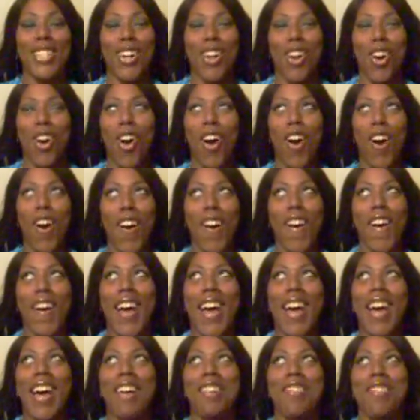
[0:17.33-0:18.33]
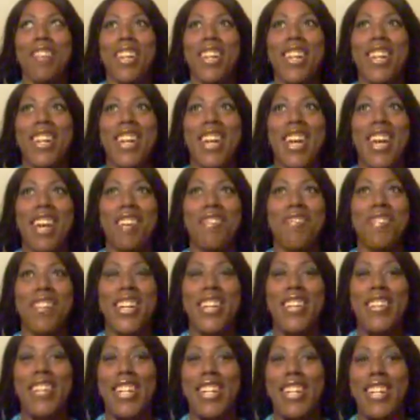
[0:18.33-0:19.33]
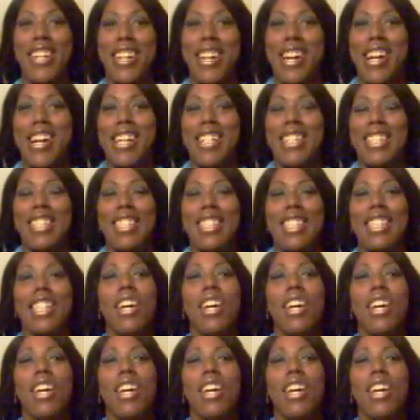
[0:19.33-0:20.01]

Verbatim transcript: are all having a very nice,